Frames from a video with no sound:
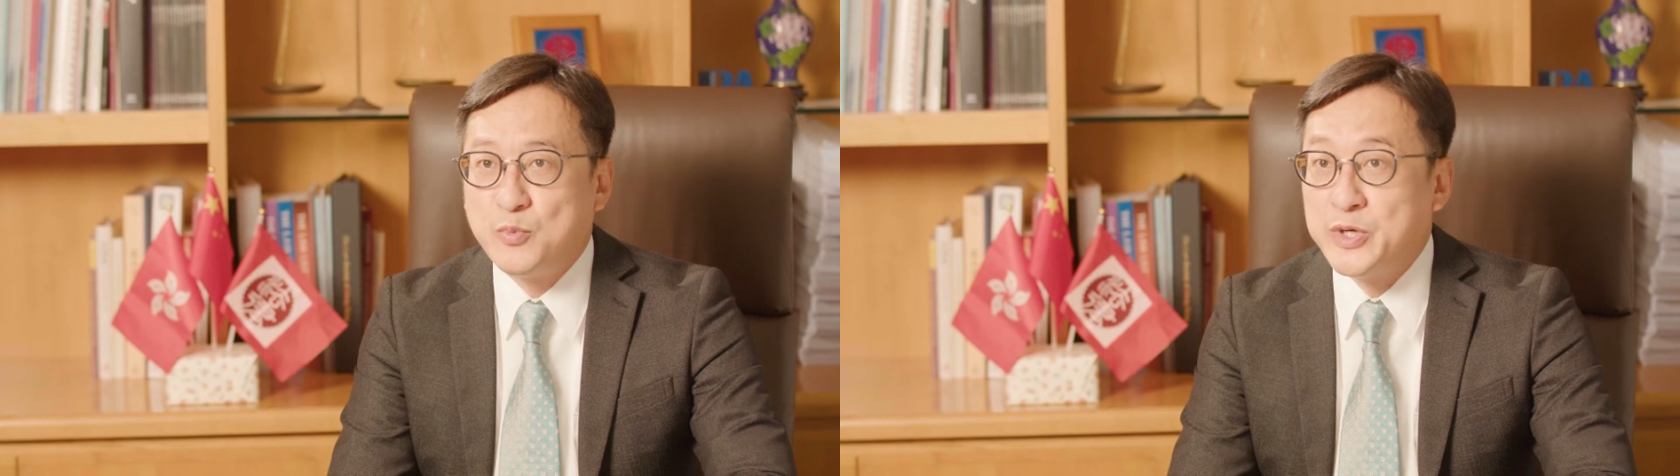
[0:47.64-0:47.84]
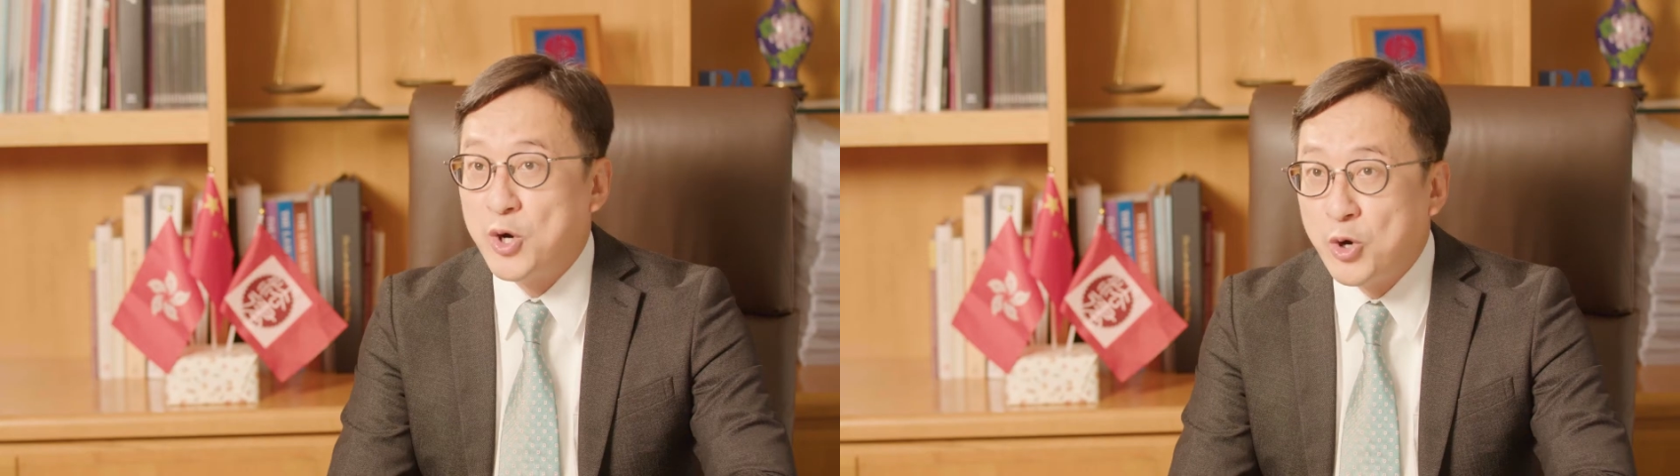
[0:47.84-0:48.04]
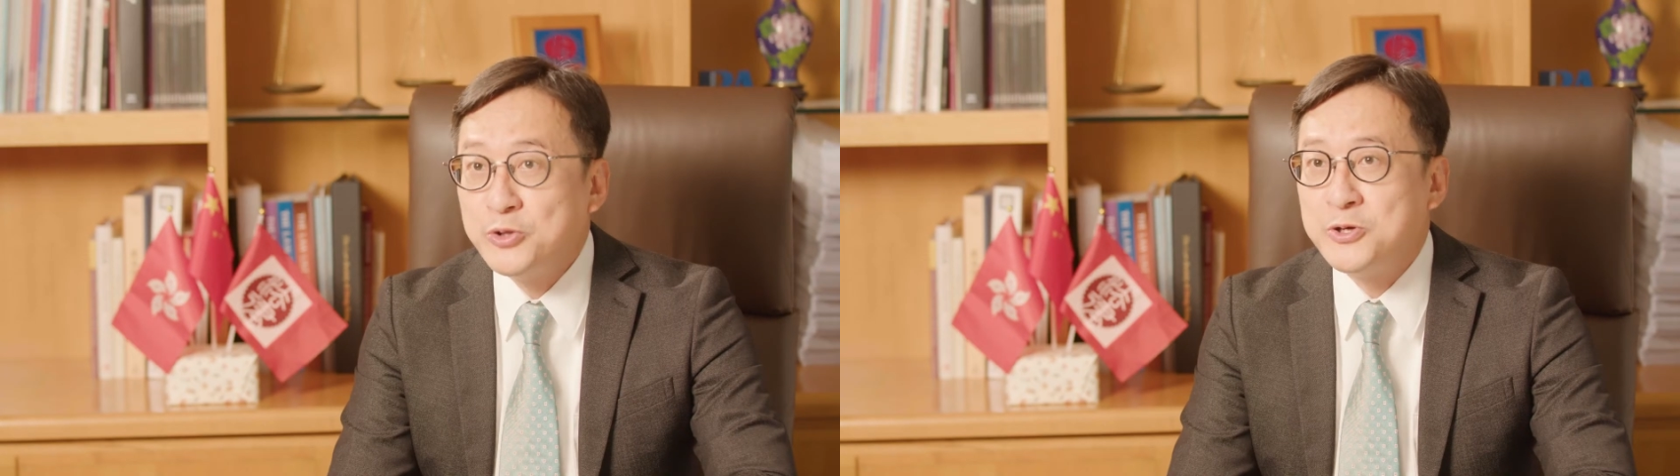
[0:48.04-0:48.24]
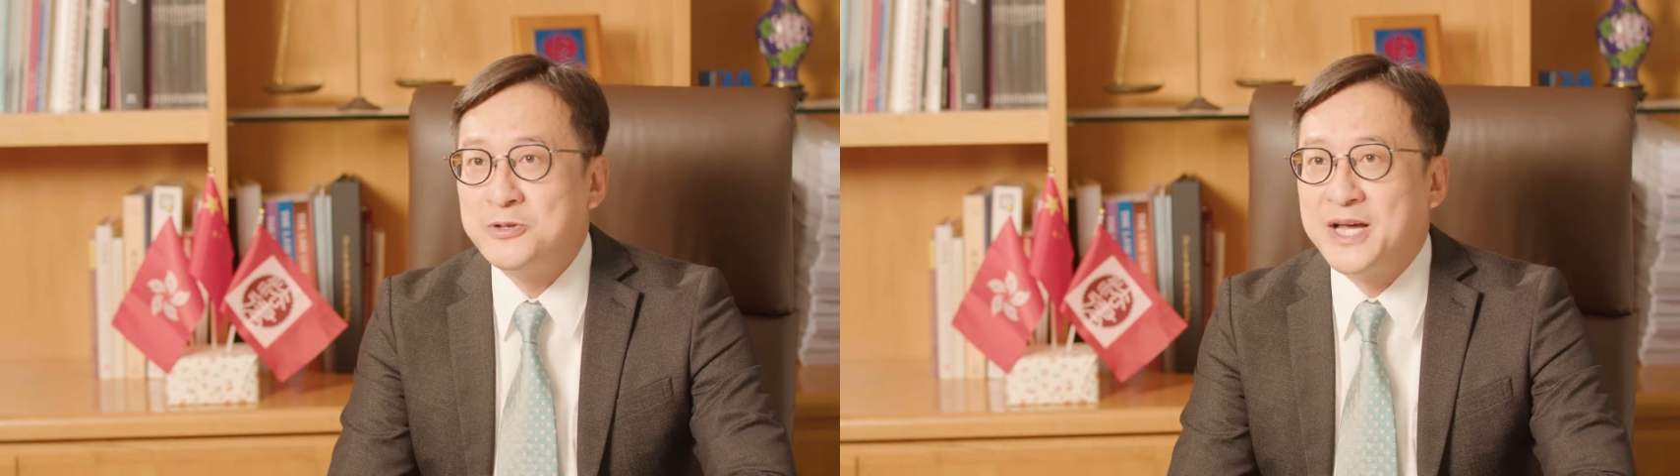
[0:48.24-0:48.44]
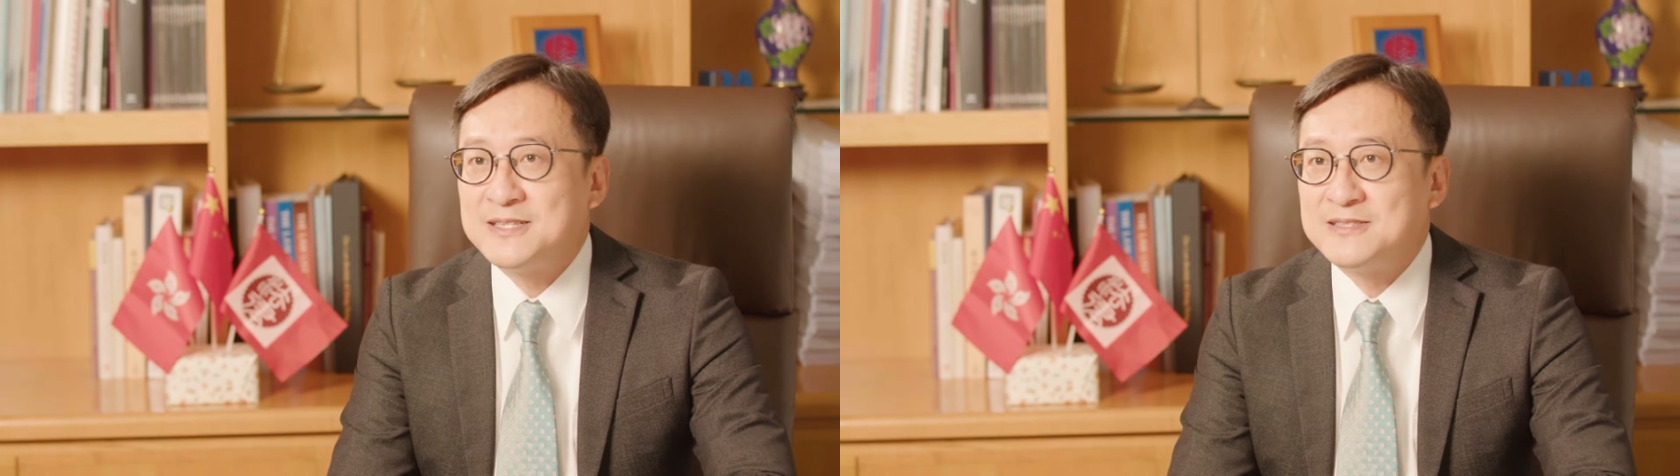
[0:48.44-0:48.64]
We all know
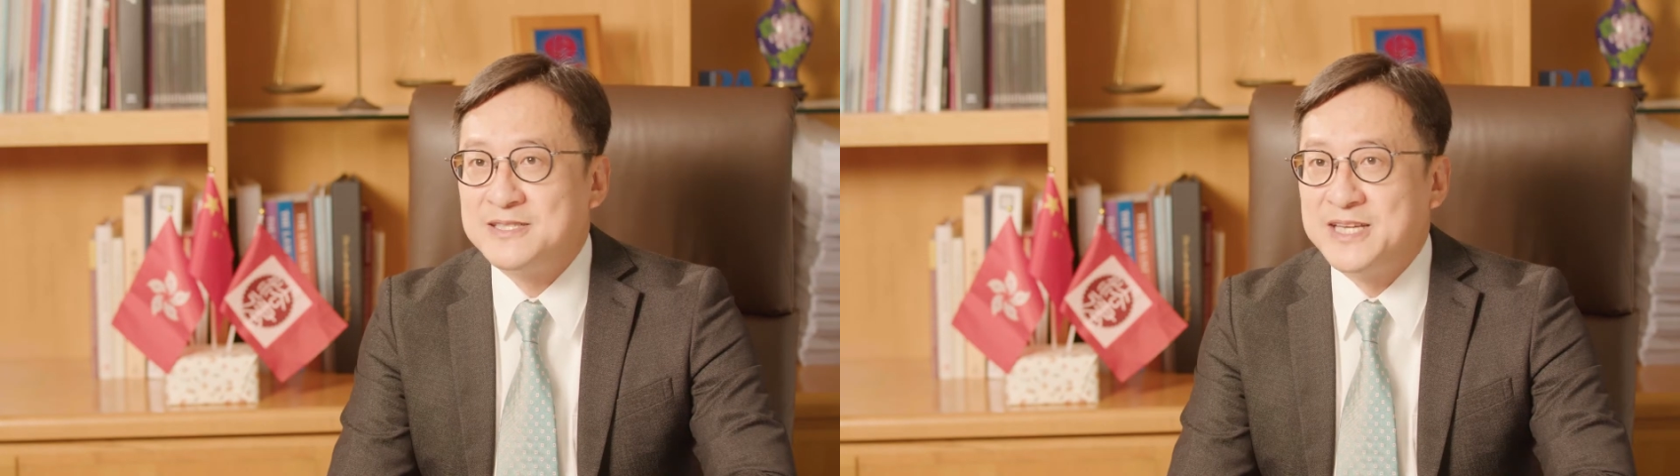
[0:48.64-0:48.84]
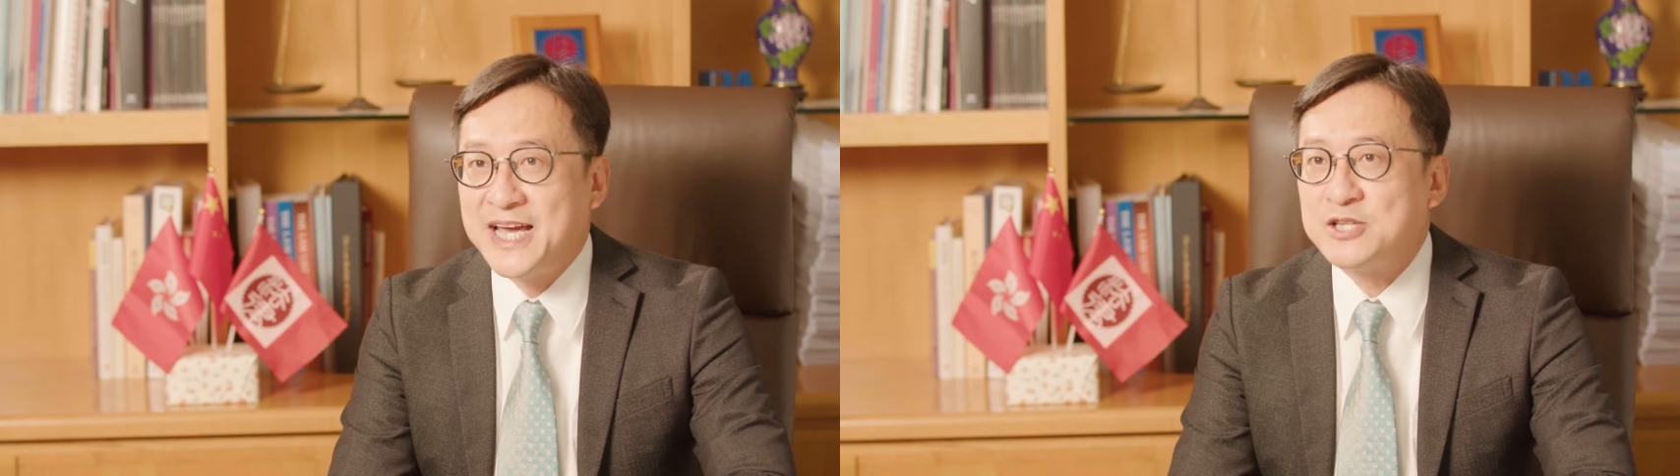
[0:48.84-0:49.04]
that the